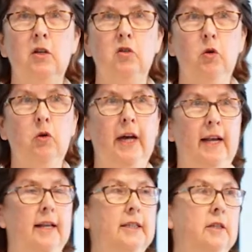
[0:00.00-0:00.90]
talk
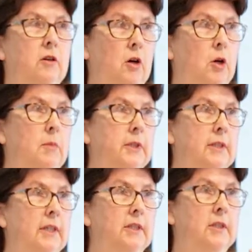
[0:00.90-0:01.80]
adolescent
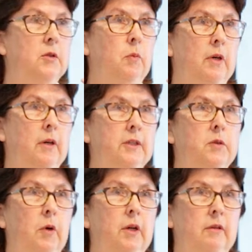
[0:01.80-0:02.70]
homelessness
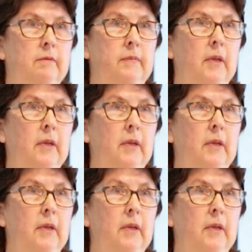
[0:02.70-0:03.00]
as well.